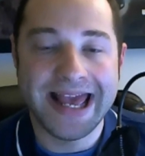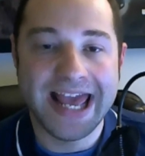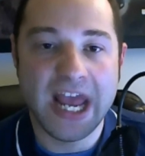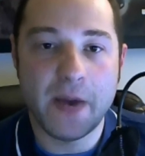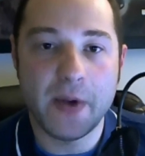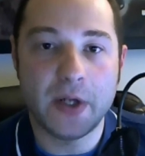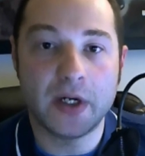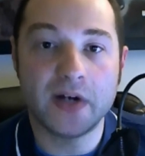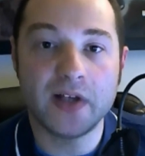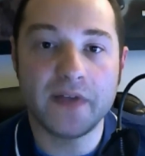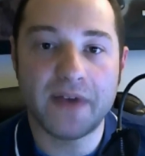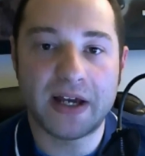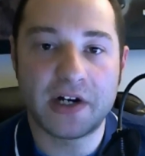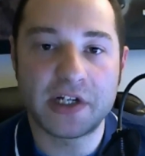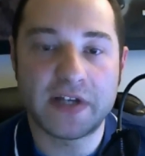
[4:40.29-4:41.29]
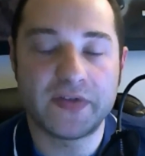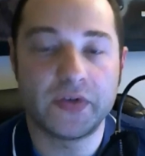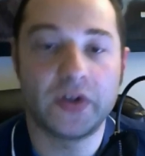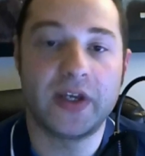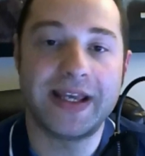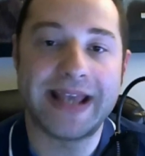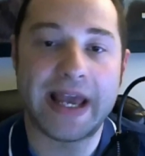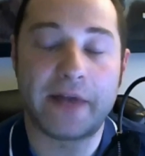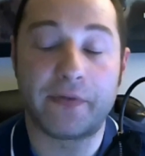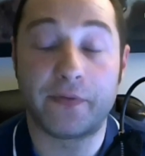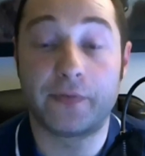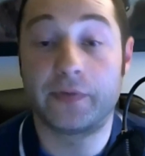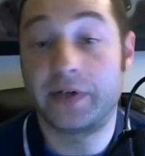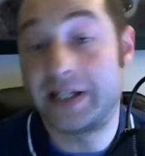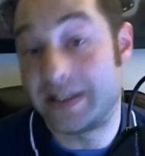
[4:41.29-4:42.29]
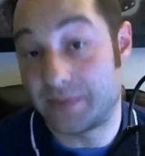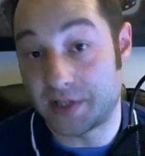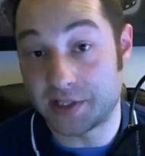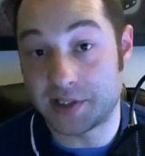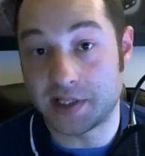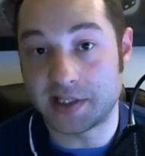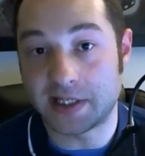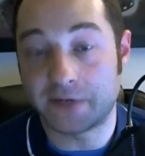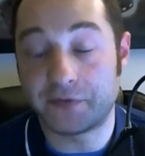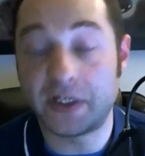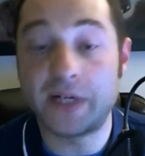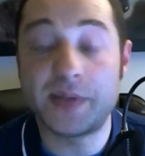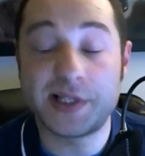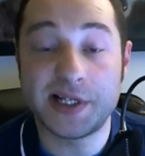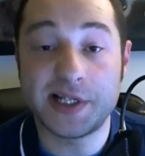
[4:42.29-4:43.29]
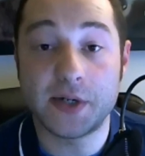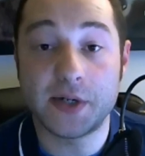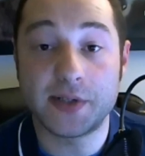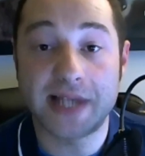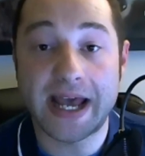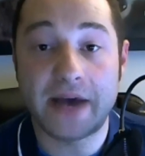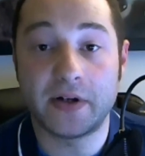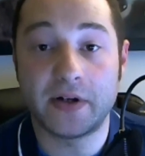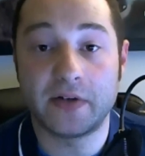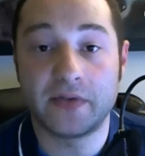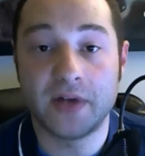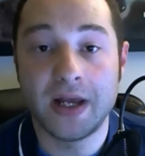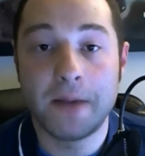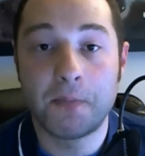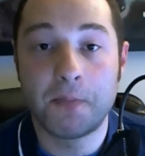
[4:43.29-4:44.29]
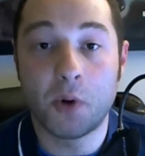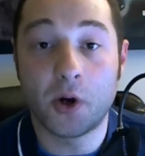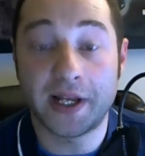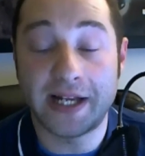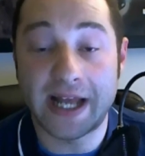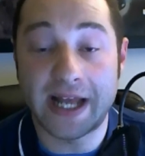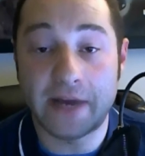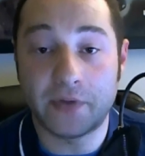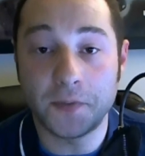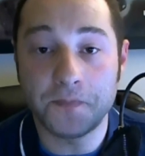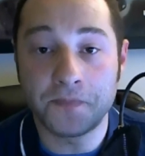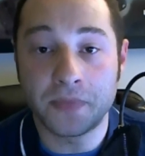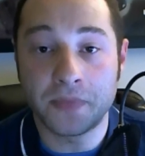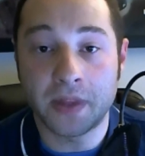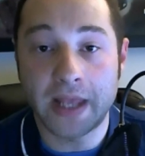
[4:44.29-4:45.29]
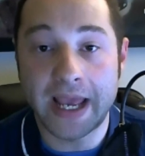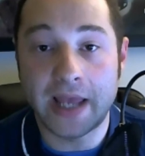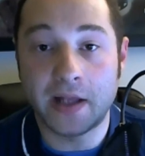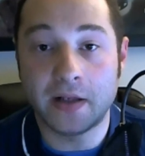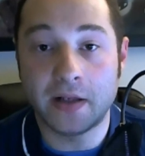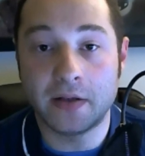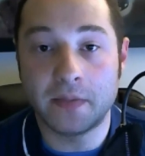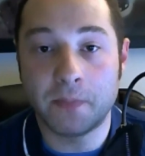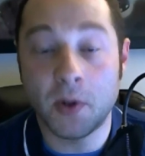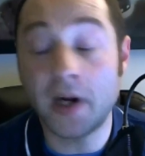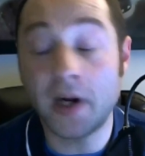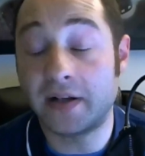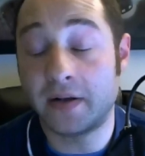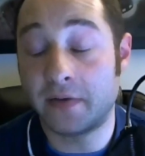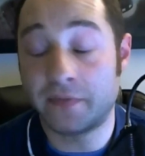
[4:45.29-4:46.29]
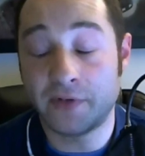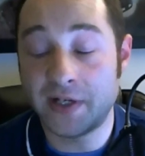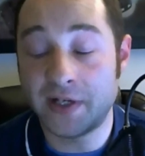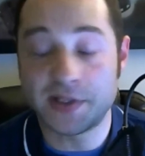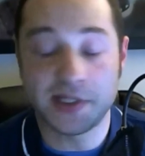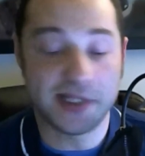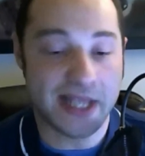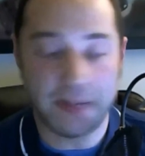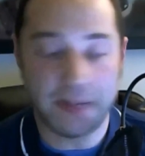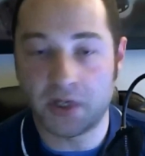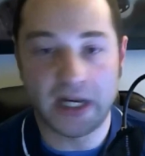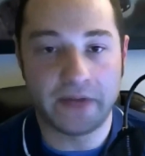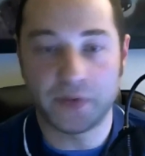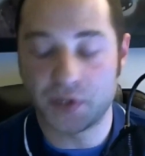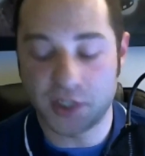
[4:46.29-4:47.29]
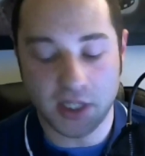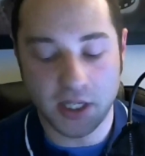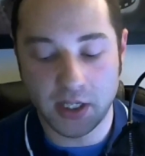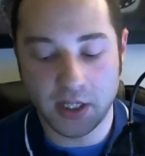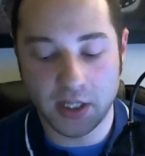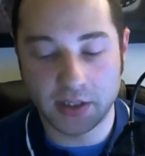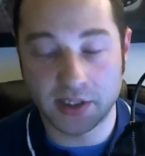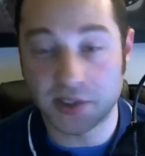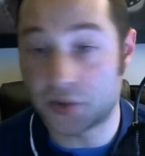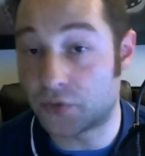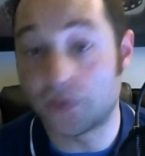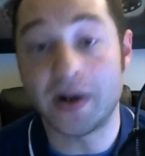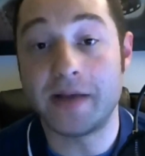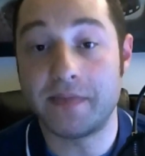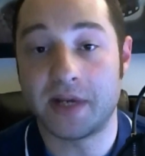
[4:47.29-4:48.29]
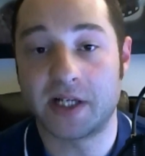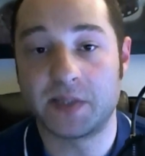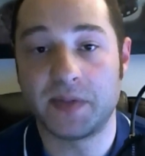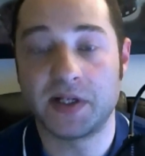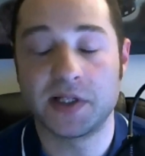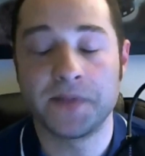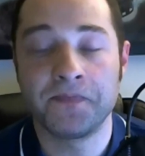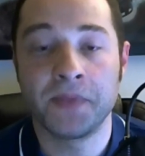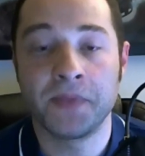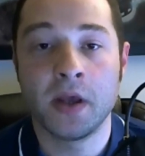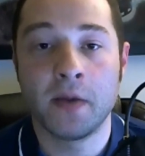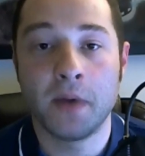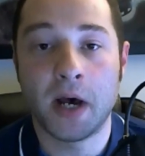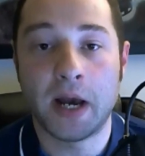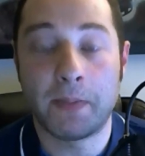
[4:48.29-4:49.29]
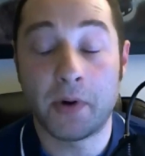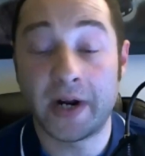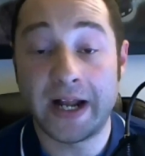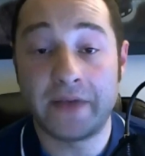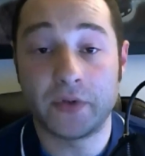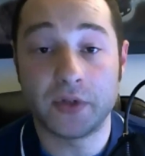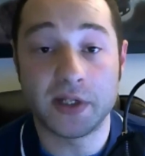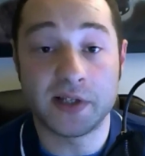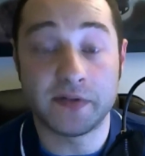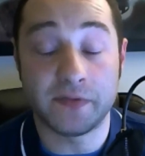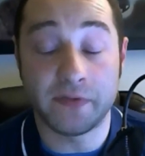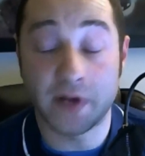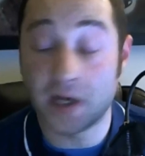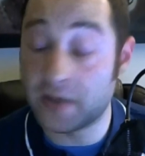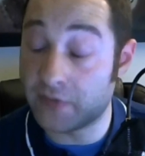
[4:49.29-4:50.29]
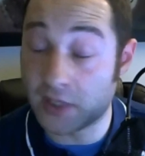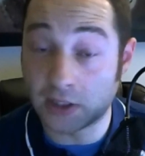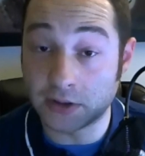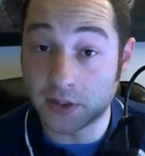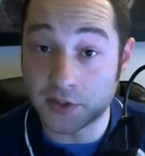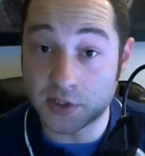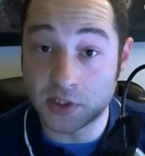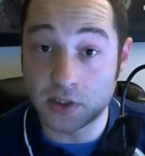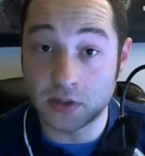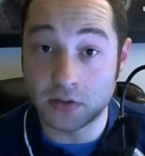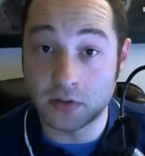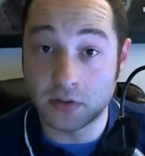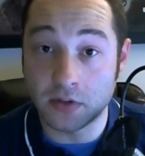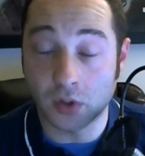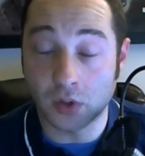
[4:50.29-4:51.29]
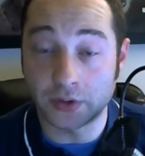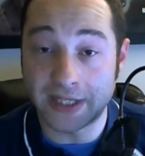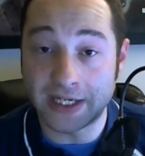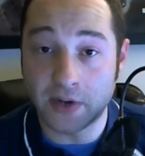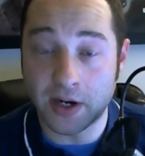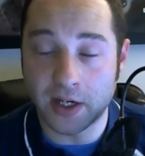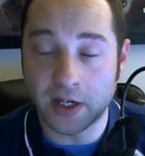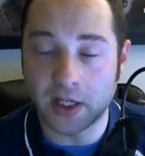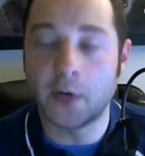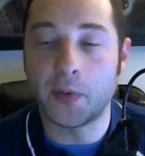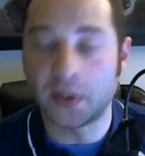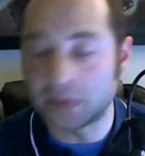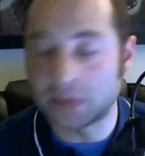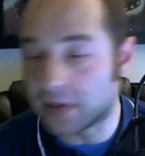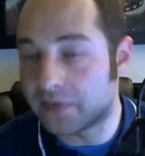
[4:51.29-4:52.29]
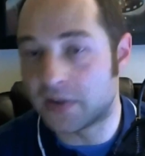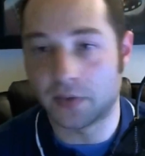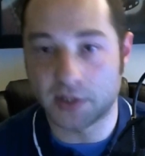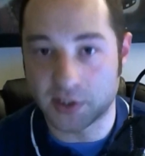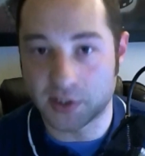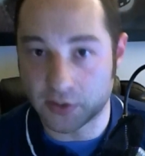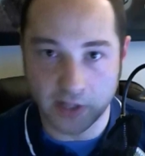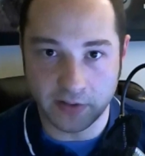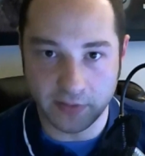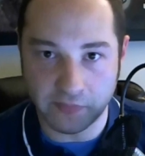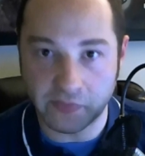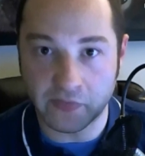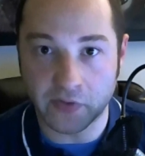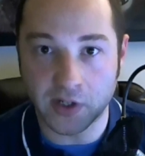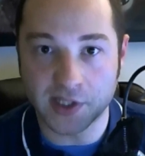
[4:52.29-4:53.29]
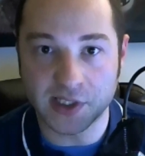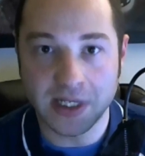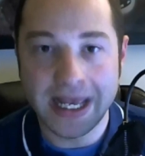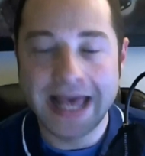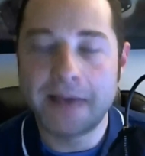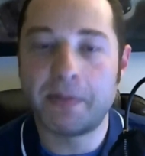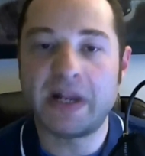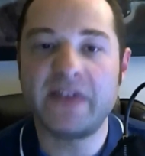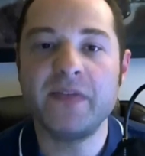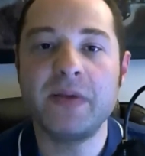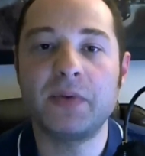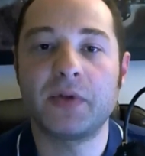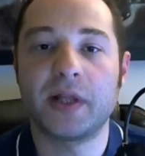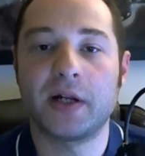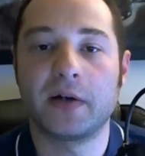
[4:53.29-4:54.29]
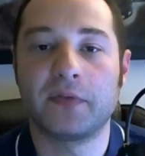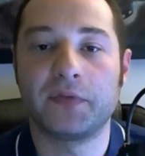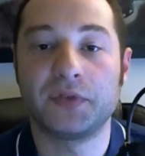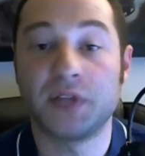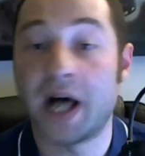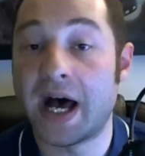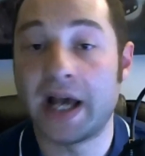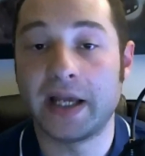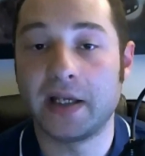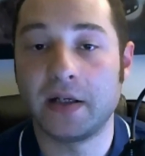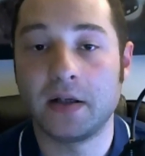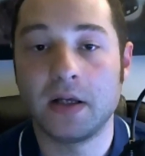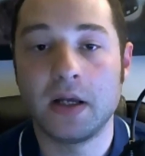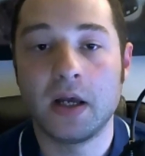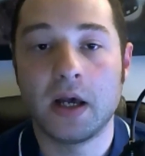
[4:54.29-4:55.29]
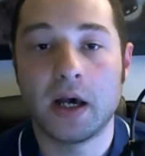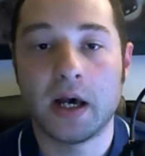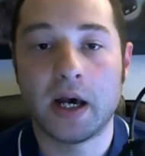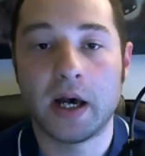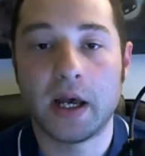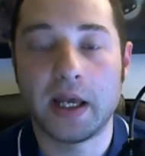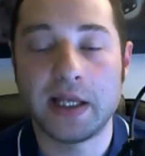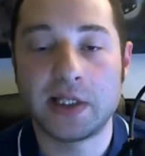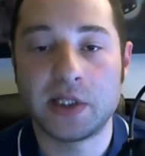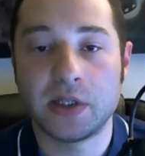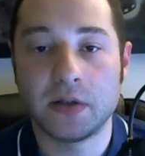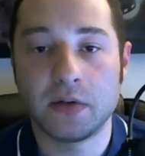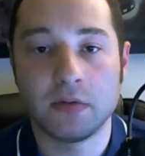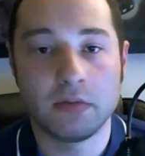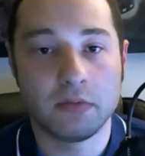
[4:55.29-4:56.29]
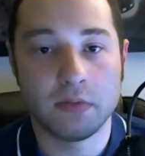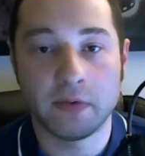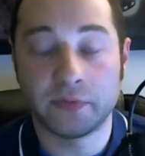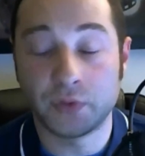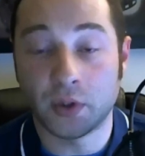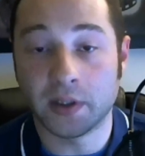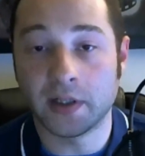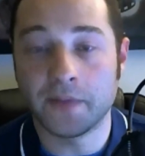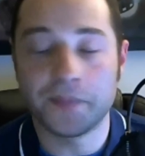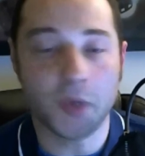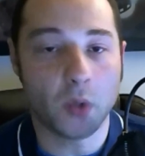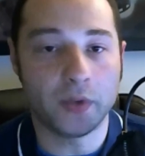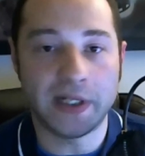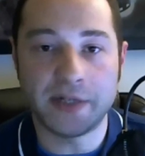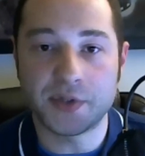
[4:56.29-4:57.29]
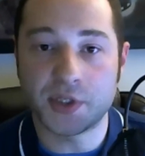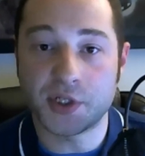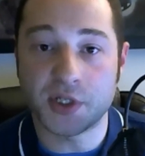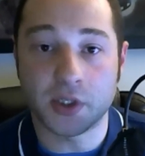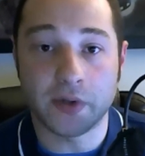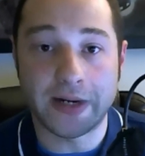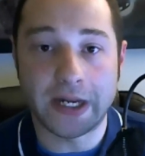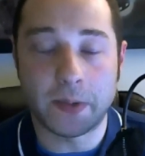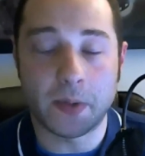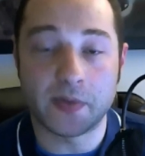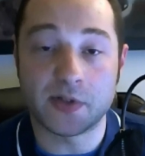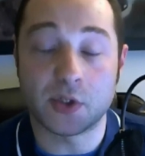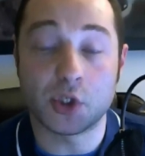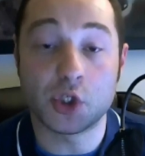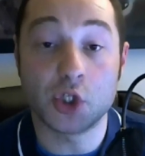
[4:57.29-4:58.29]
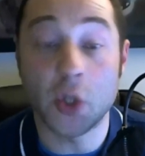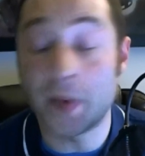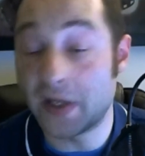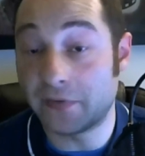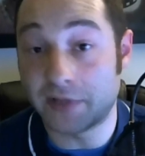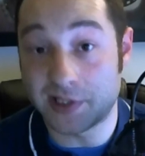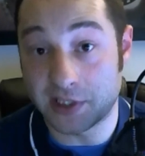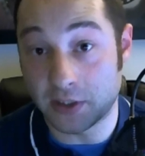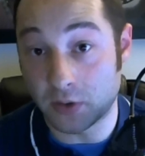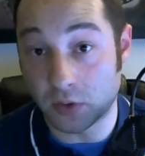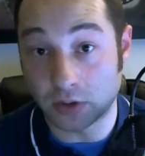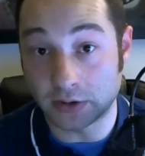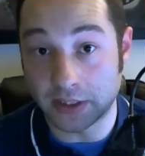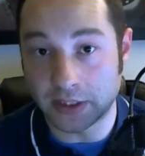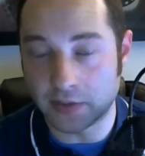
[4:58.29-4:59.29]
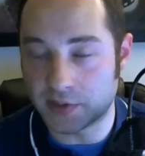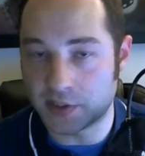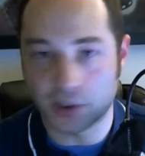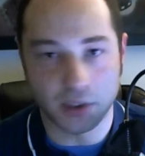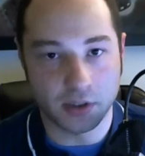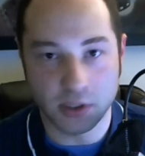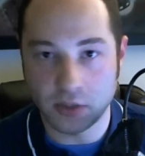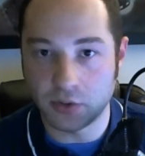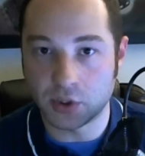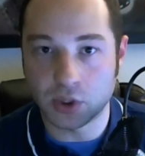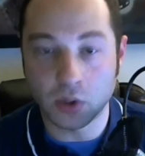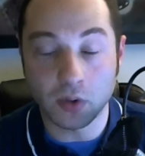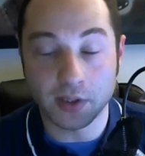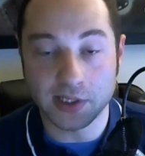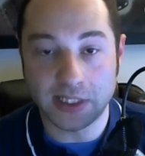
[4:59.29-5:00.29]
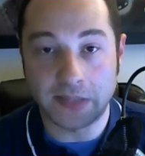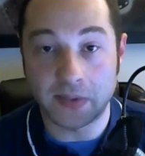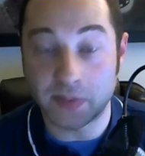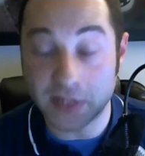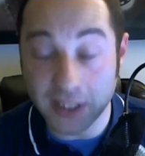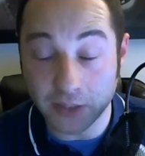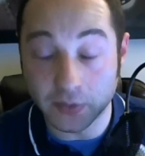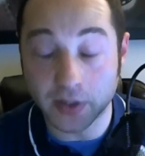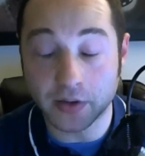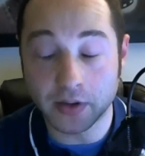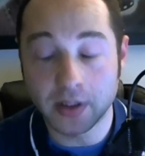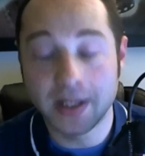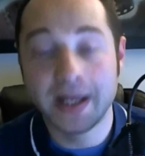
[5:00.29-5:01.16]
And we quickly found ourselves looking at Freedom of the Seas. Now, Freedom of the Seas goes out of Port Canaveral. And Freedom of the Seas and Port Canaveral is a great mix because Port Canaveral is very, very close to the Orlando area. I know we live here, which is great even for us. But even people that are flying into Florida, Orlando is just a great airport because there's so many flights that go to Orlando. It's such a huge tourist hub to begin with.